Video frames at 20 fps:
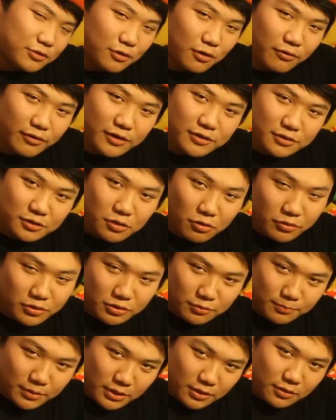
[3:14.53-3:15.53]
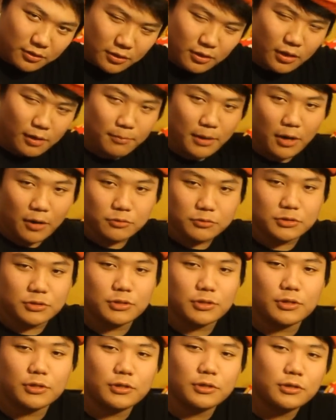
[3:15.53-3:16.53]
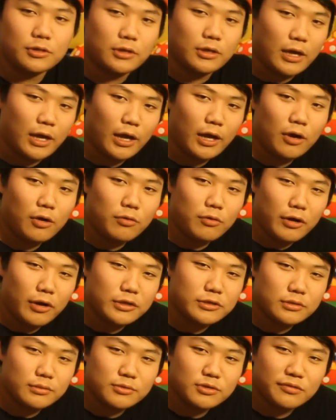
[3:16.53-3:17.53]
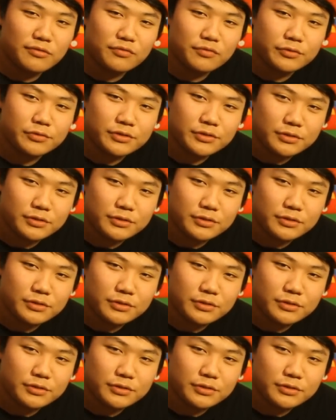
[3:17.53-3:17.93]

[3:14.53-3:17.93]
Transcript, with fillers: story is going to be about how S M G four